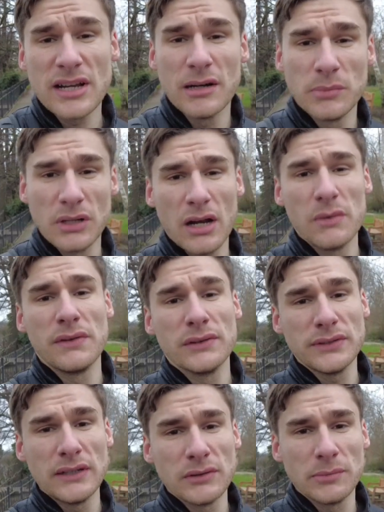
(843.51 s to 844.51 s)
down below with your
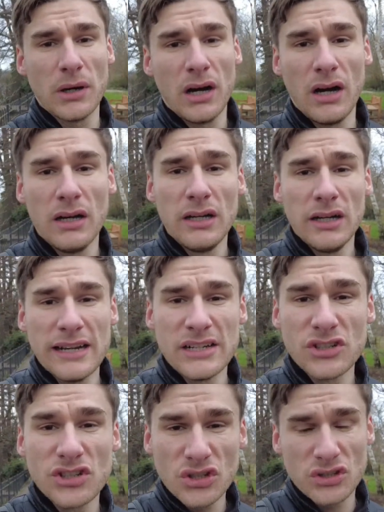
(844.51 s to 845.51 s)
favourite part, and
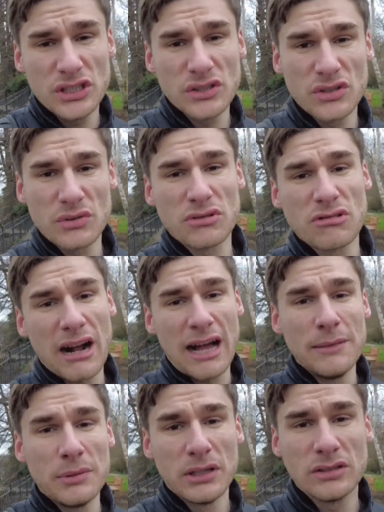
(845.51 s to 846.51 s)
ensure you
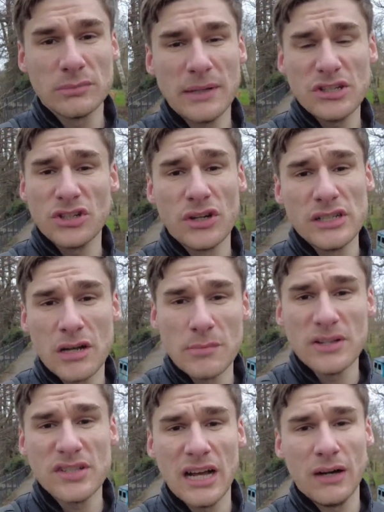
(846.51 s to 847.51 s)
subscribe to make sure you don't
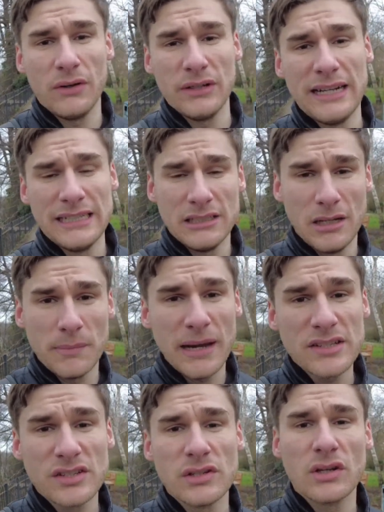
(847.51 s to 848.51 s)
miss out on any
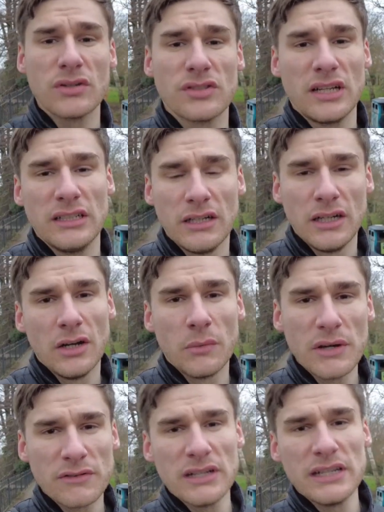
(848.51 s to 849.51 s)
amazing new content
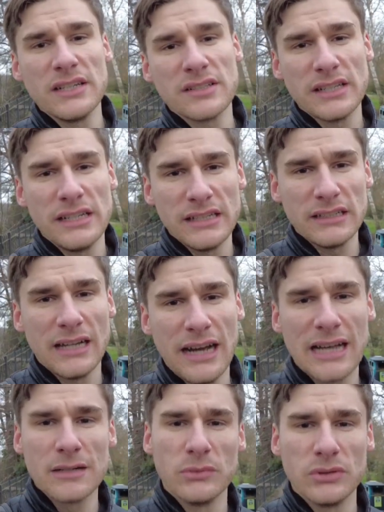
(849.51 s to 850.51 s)
we release here at
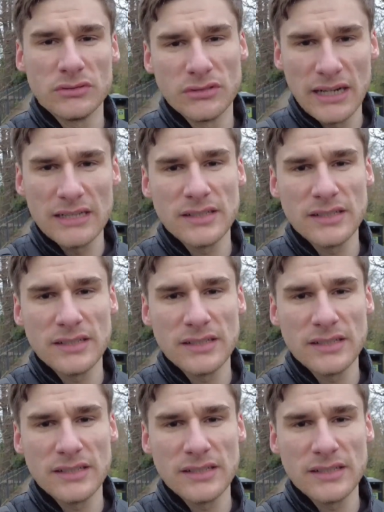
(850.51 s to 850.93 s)
Animal Rights